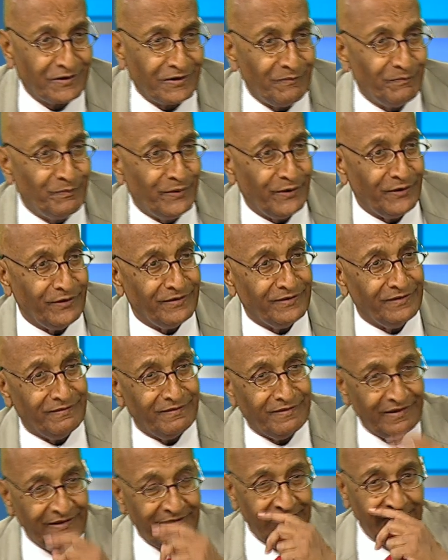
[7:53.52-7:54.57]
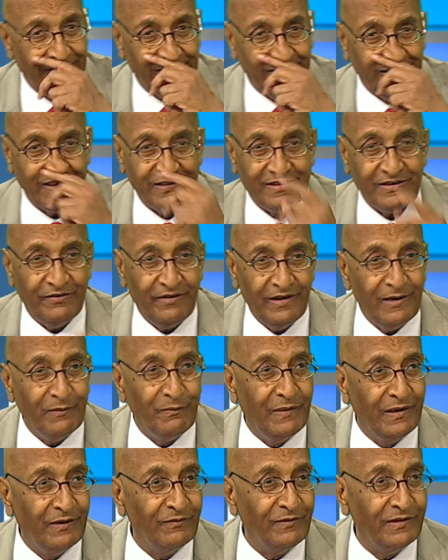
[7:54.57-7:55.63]
compare this
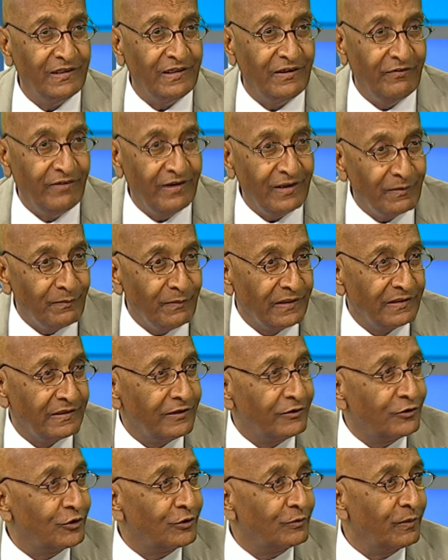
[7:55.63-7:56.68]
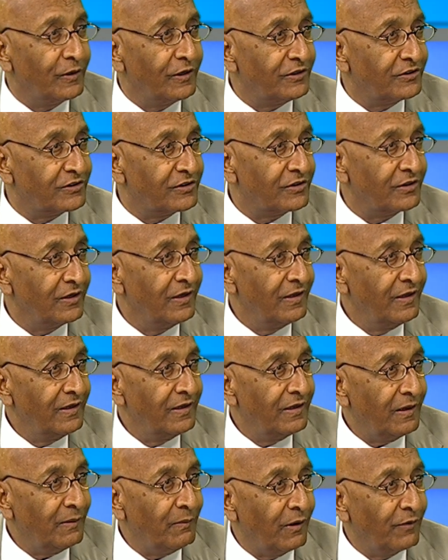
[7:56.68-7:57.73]
development with the development that took place
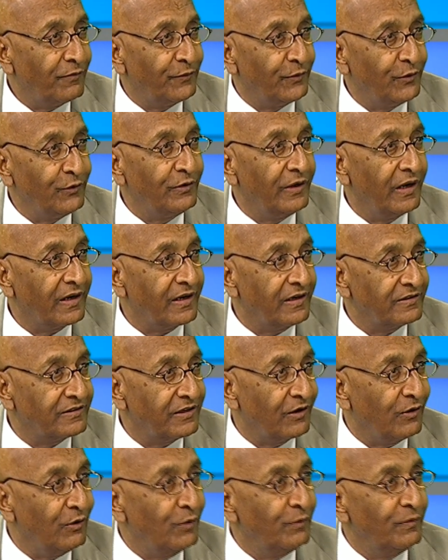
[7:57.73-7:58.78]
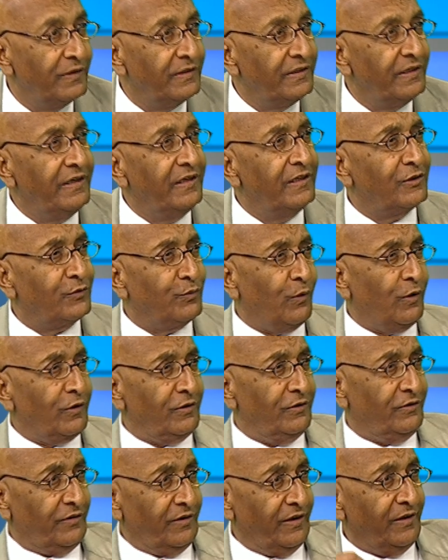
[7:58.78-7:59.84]
about a few decades ago when the Indus
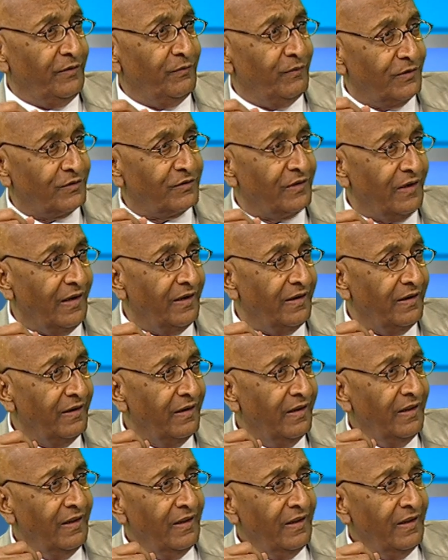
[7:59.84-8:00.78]
Water Treaty was signed.